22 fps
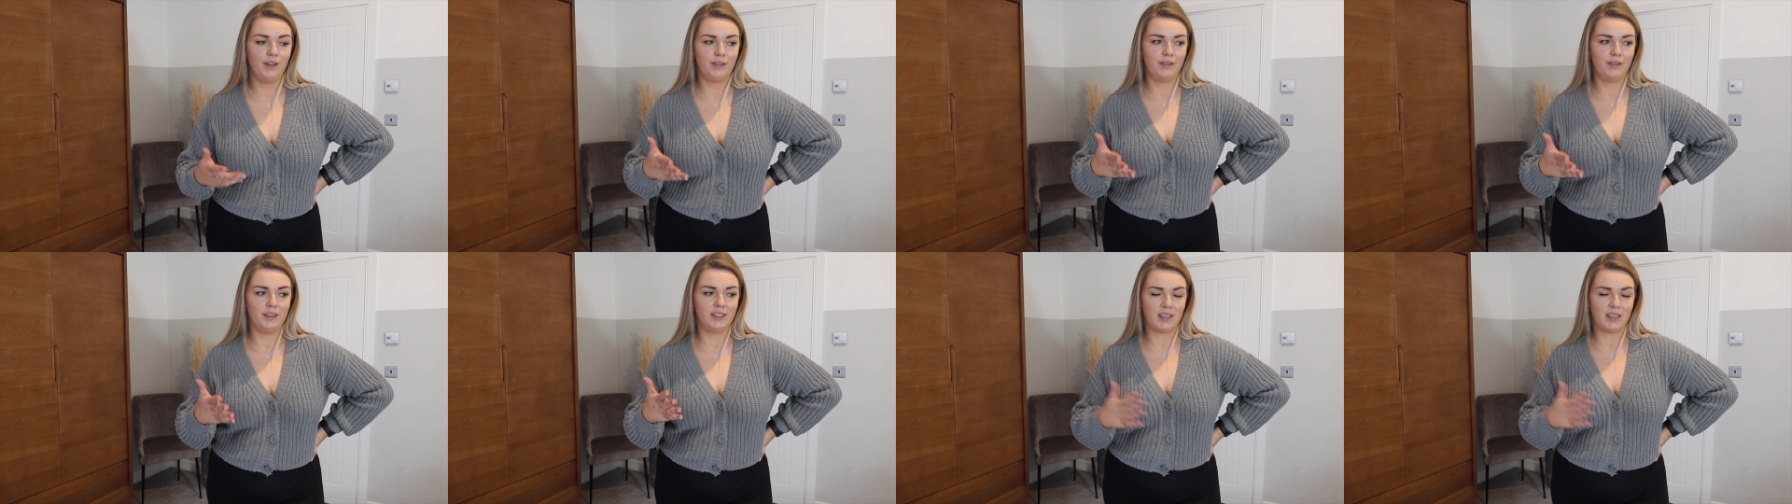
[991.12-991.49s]

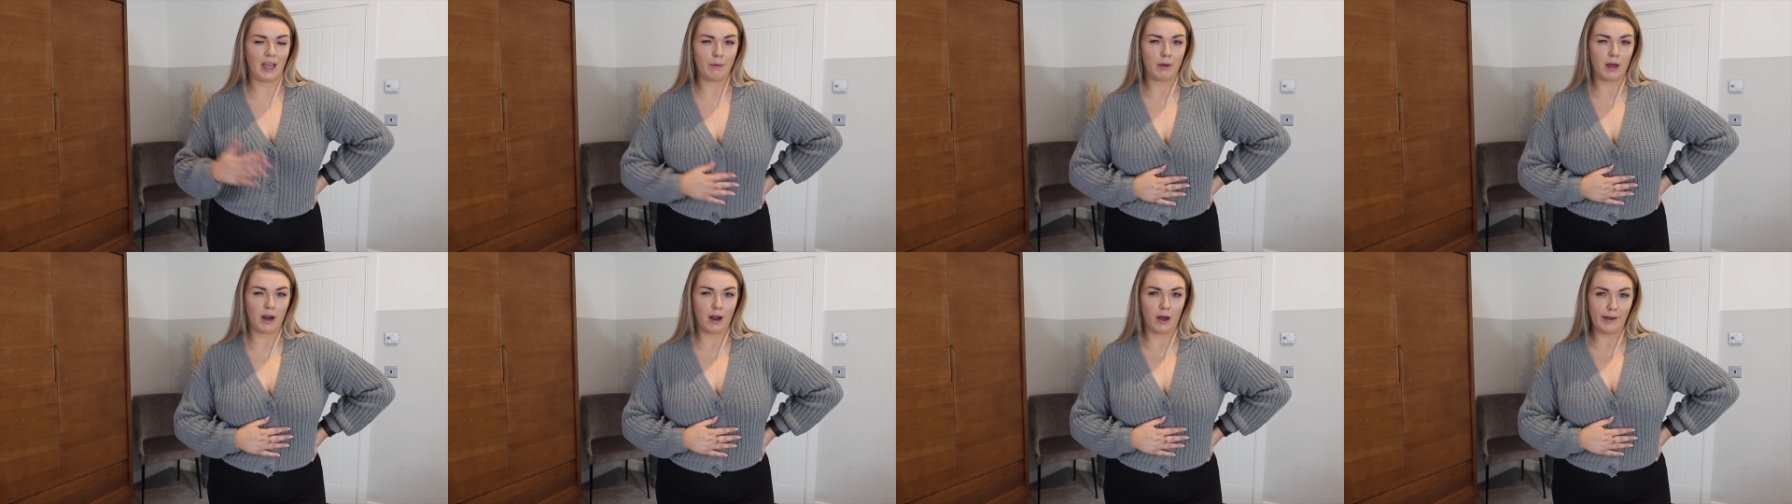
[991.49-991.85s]
the
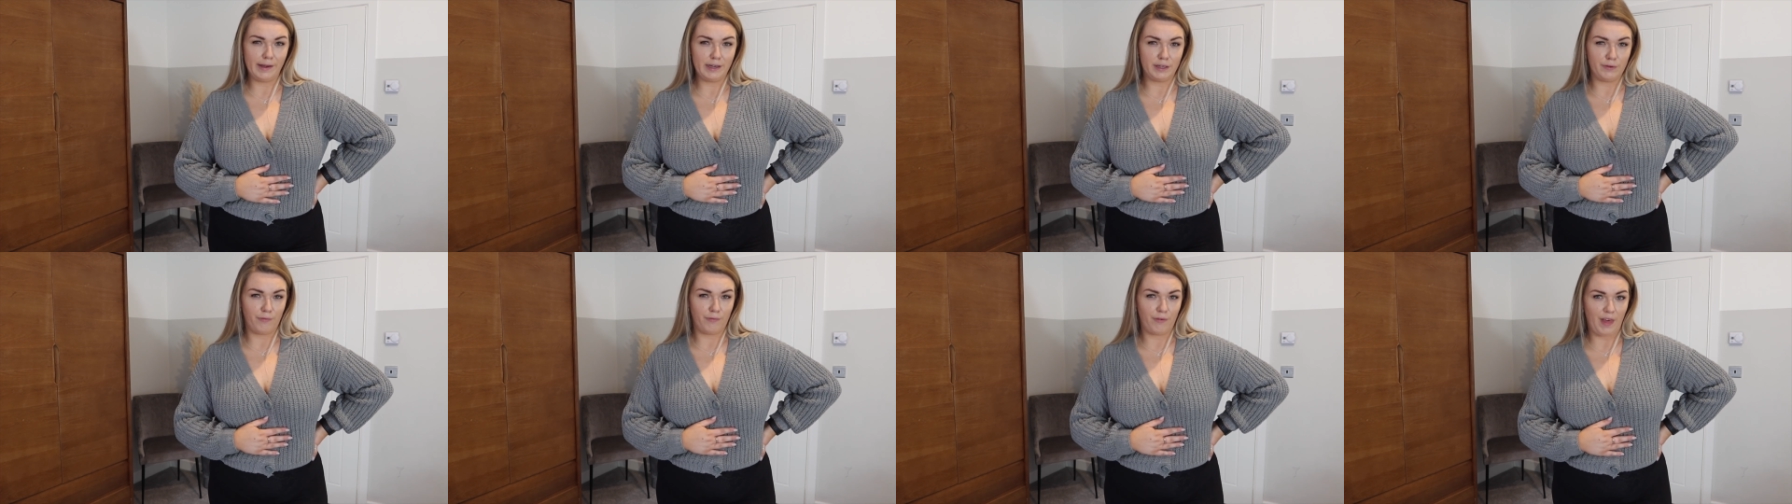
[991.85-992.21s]
same kind of
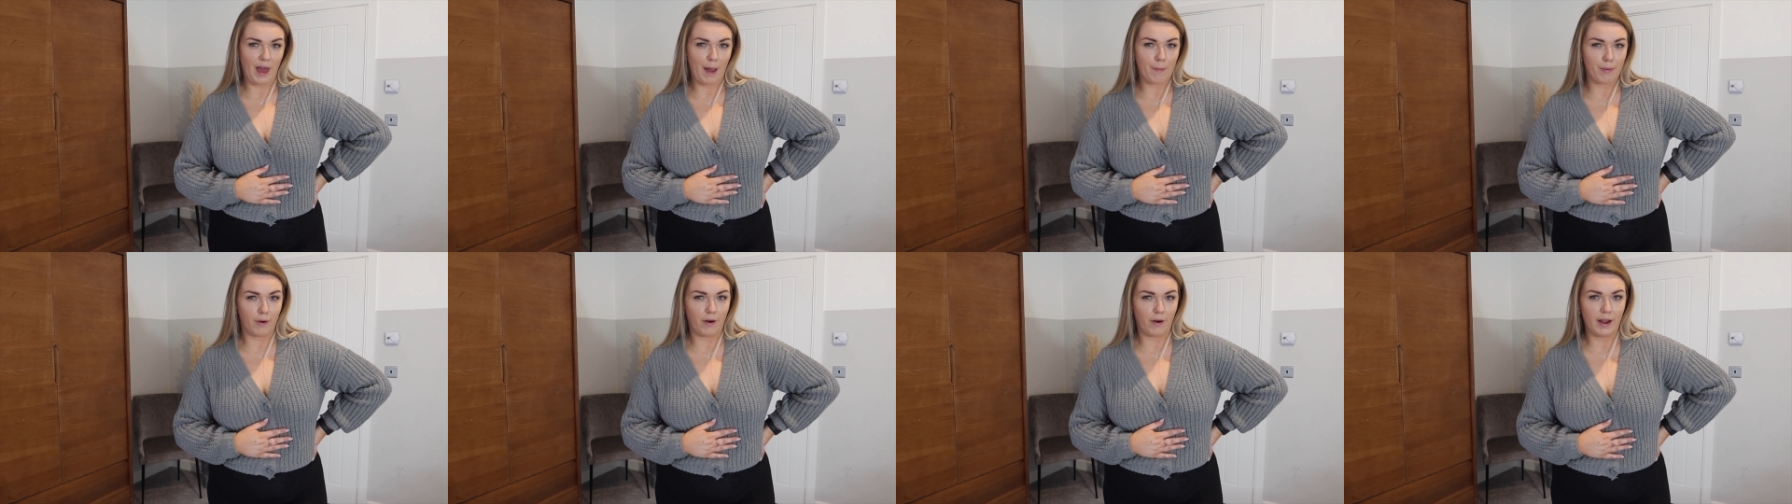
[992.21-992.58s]
item for
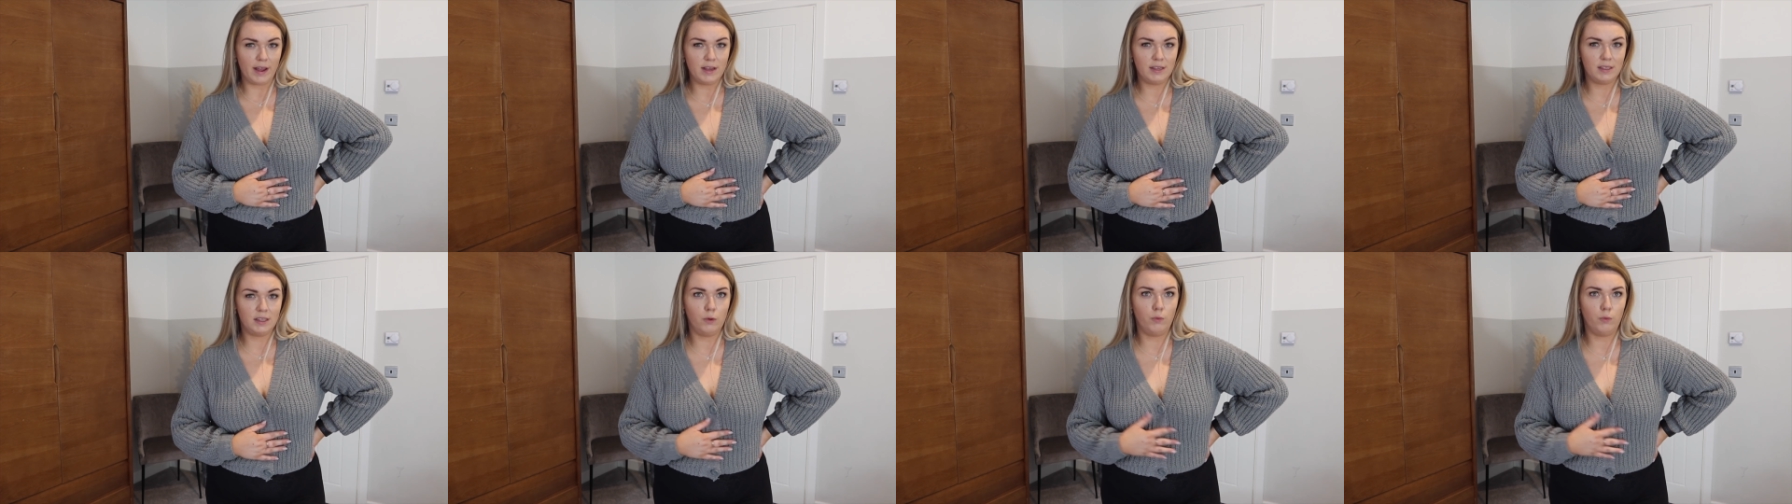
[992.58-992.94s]
that
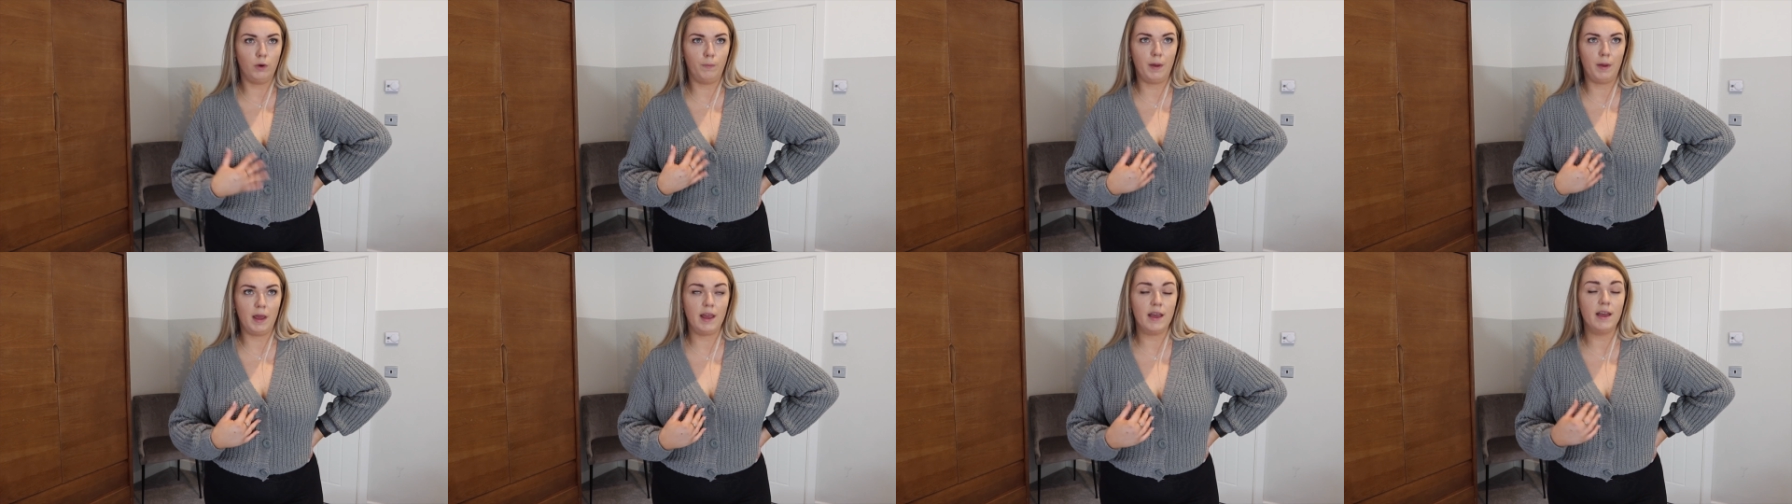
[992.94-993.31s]
price that
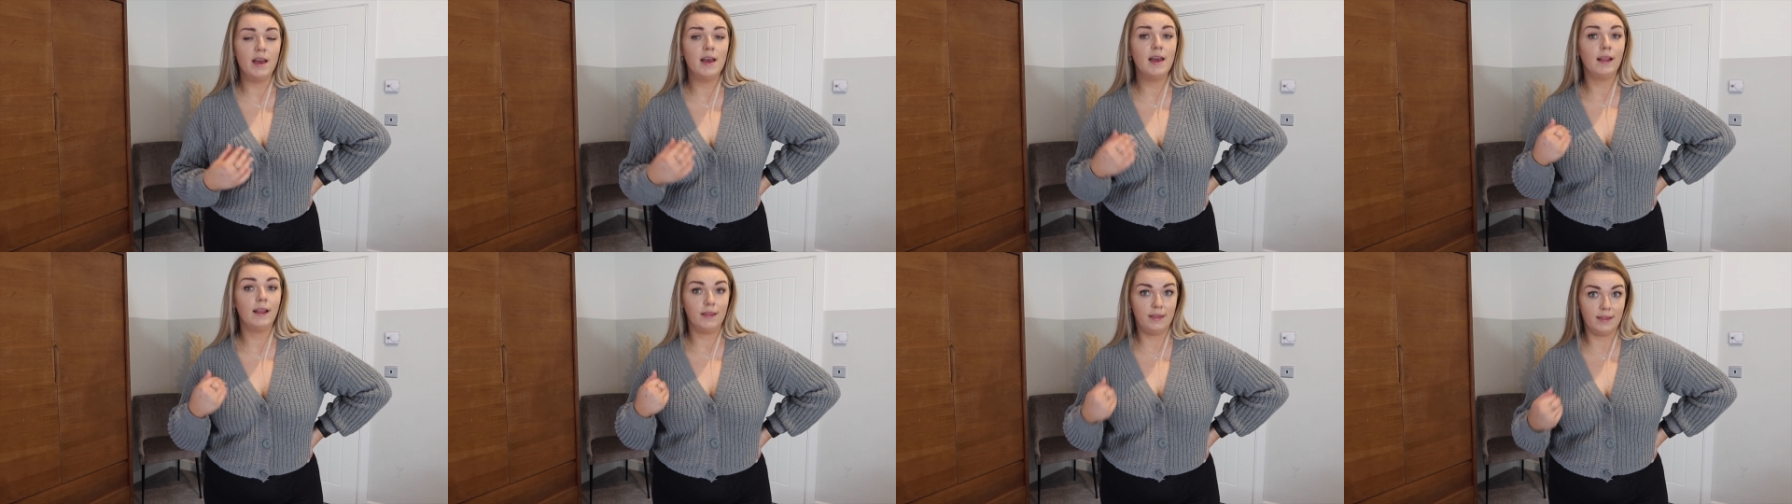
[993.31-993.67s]
would be
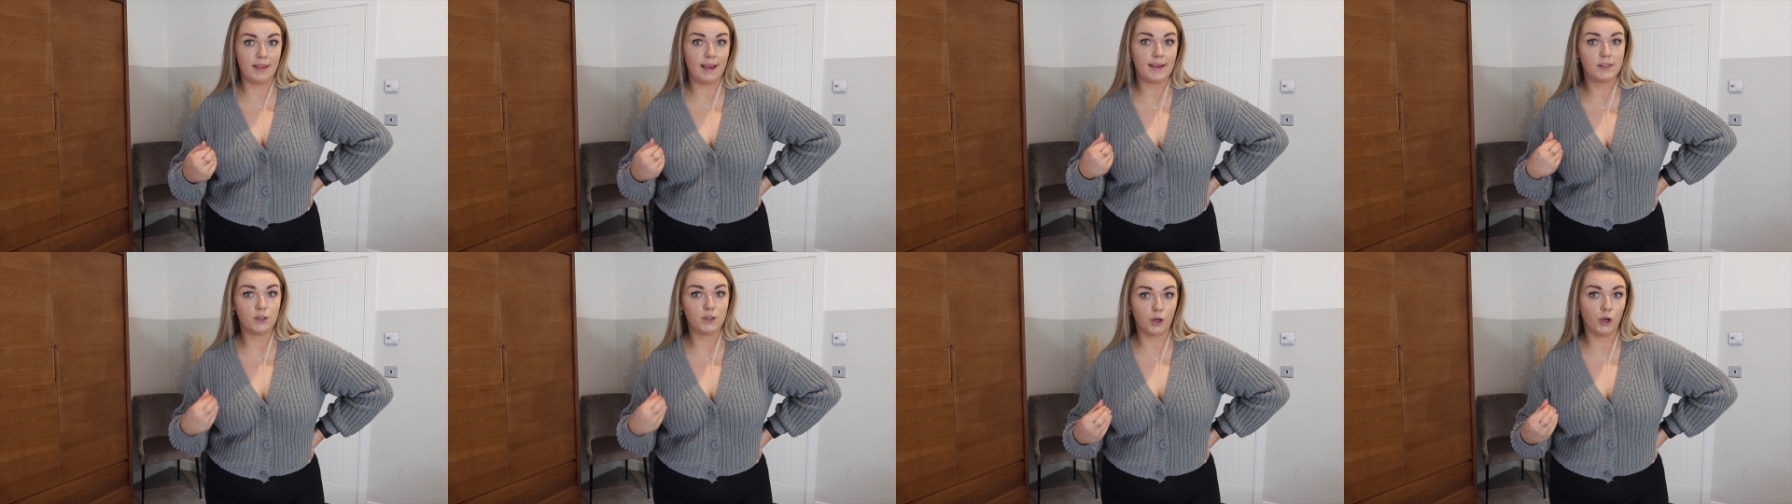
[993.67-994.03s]

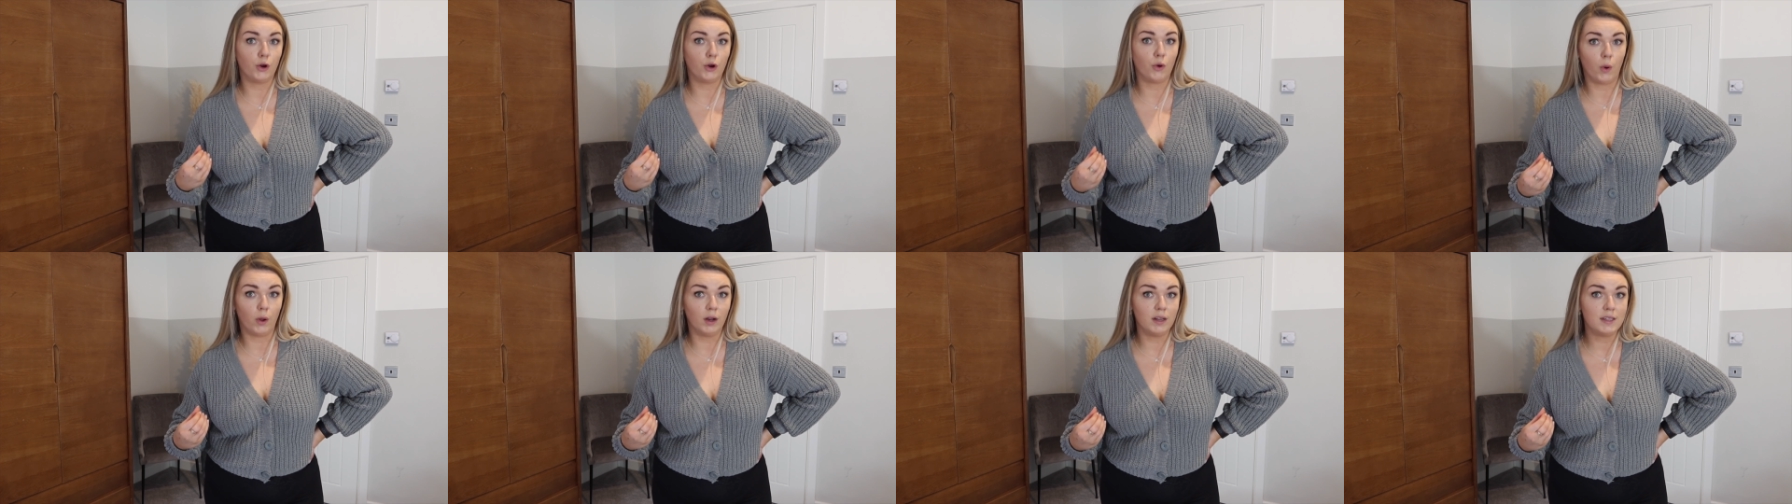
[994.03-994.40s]
this
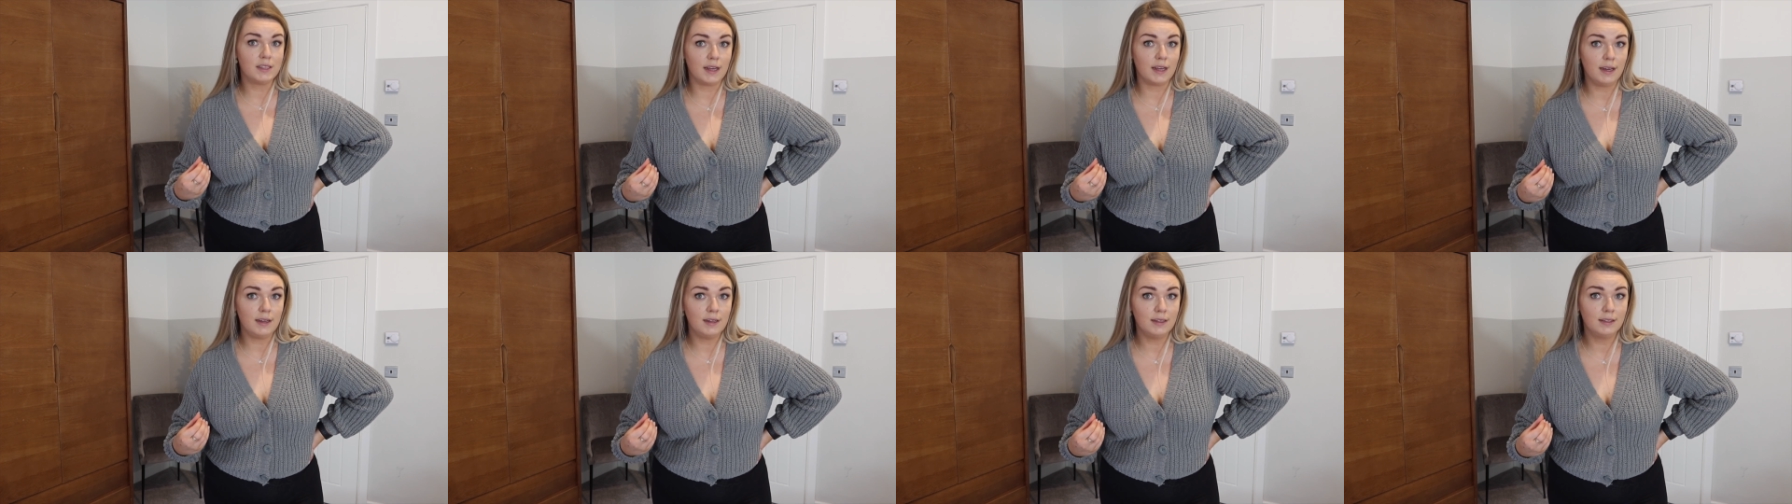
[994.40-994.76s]
good
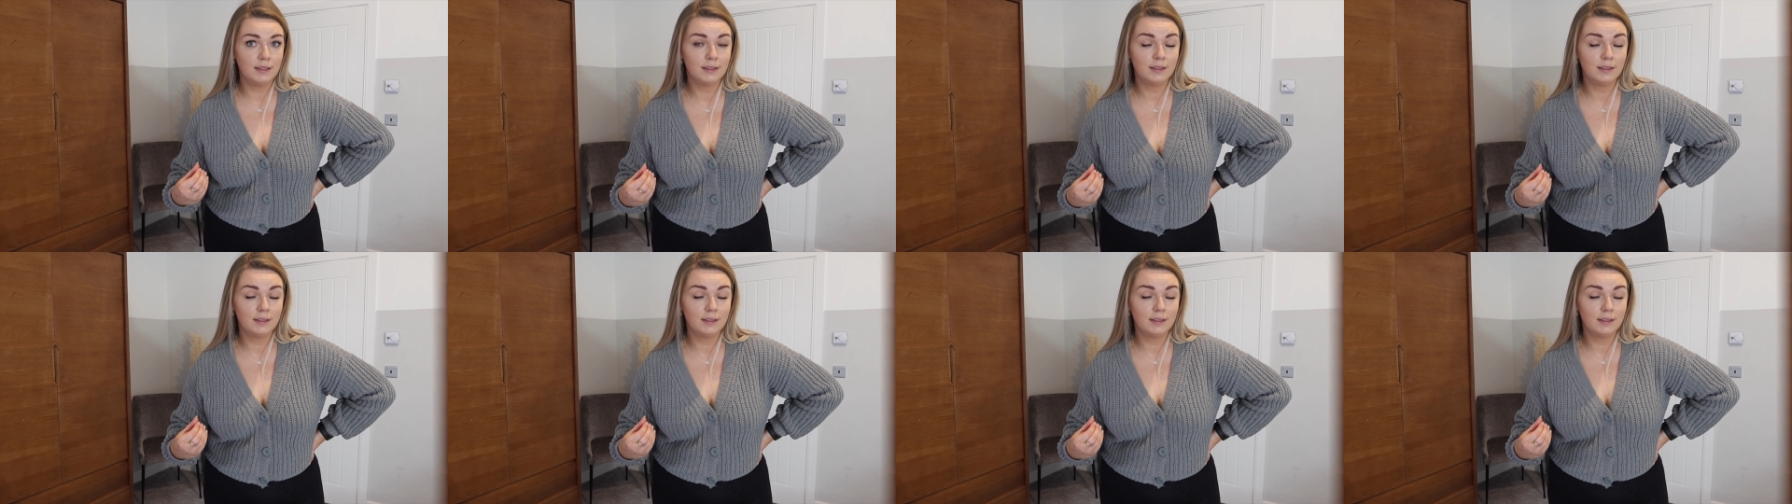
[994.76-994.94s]
quality.